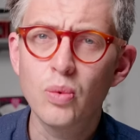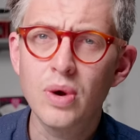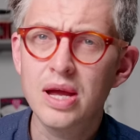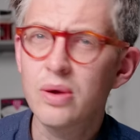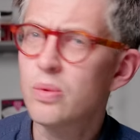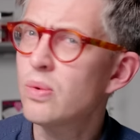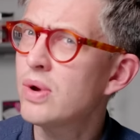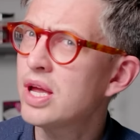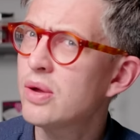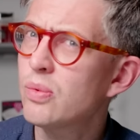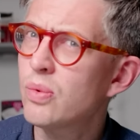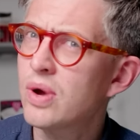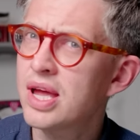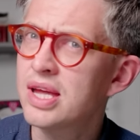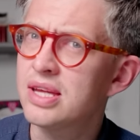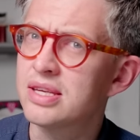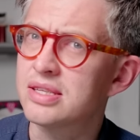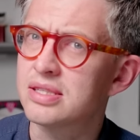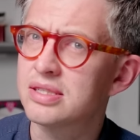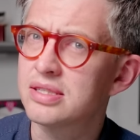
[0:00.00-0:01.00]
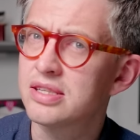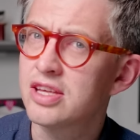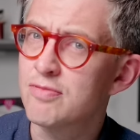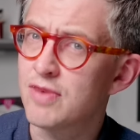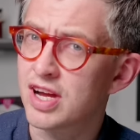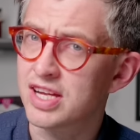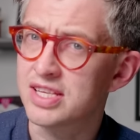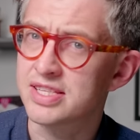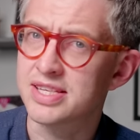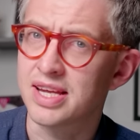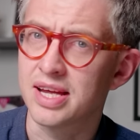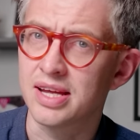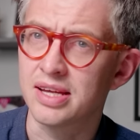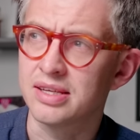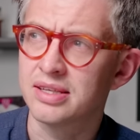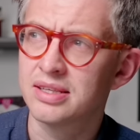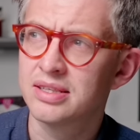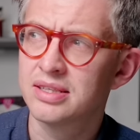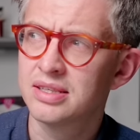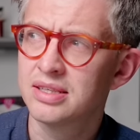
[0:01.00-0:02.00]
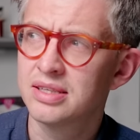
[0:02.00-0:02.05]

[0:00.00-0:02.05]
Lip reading: Wait, you might say.